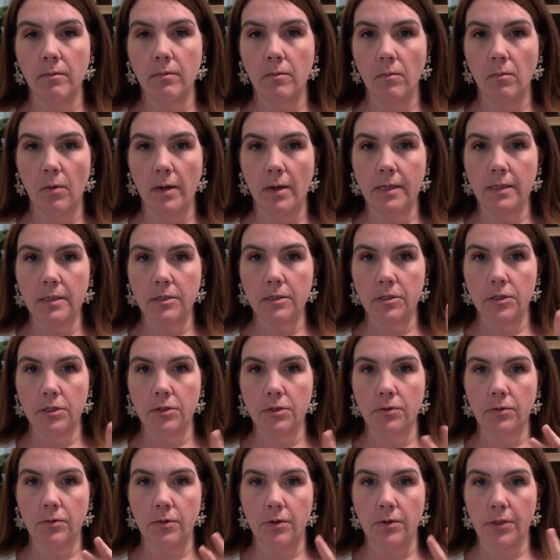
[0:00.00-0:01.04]
1,
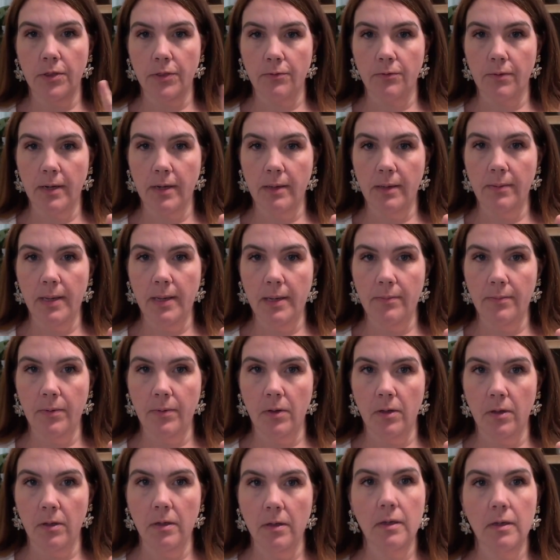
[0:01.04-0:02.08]
2, or 3
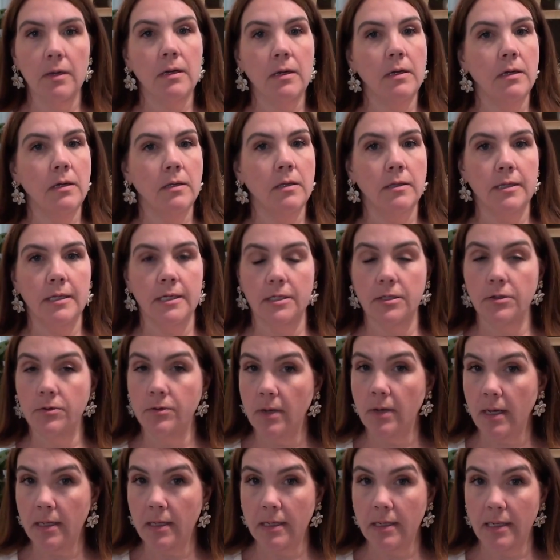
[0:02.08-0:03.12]
people, they do
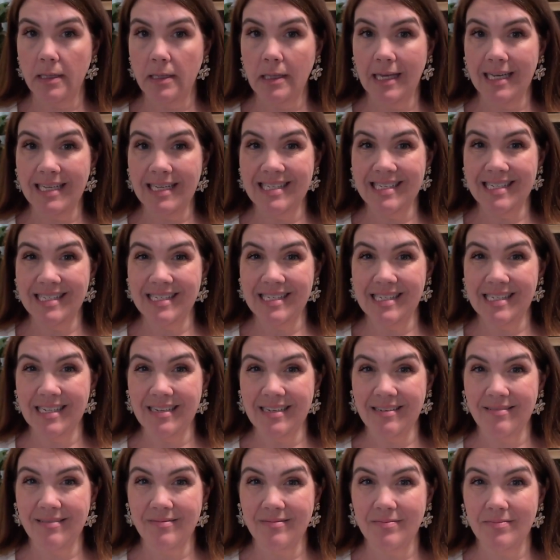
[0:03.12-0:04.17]
not need
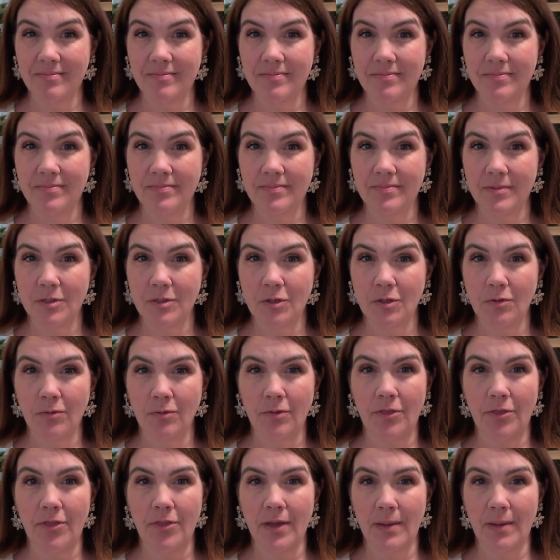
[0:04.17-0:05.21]
licensing. So
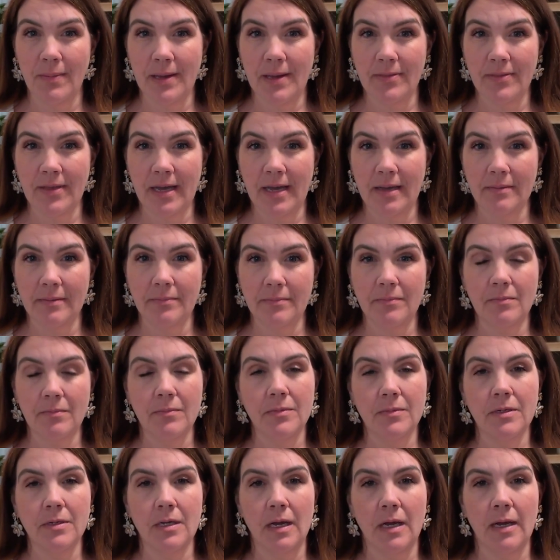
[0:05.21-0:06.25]
think about that.
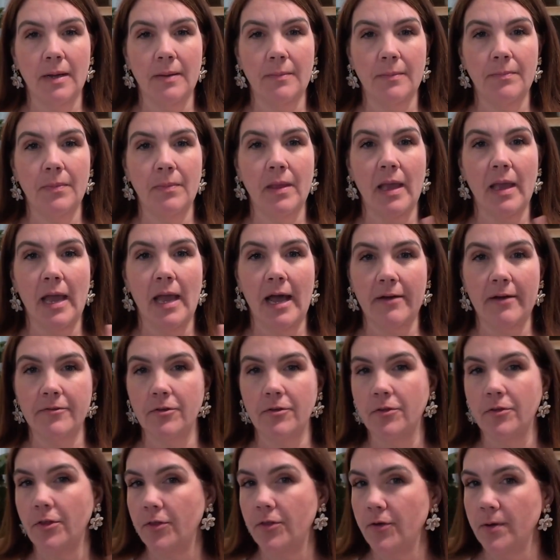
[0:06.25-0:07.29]
After
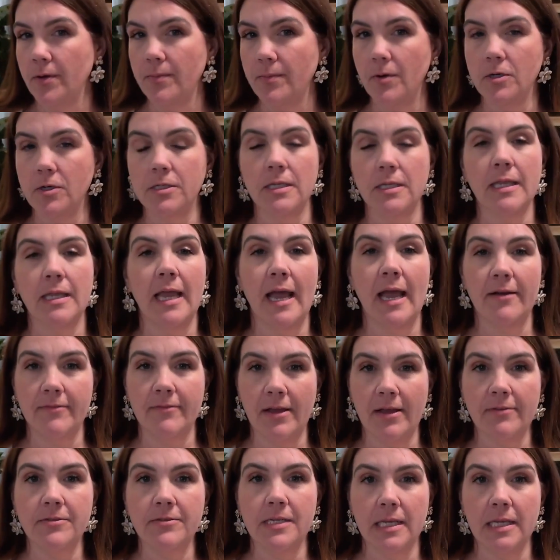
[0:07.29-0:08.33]
the 3rd person, they have to
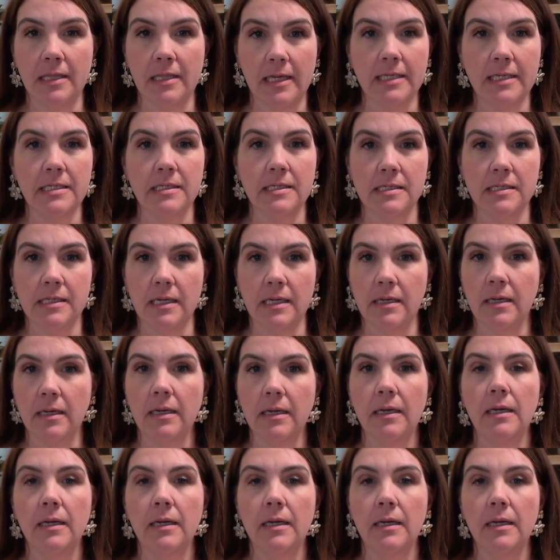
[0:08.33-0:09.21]
have state licensing.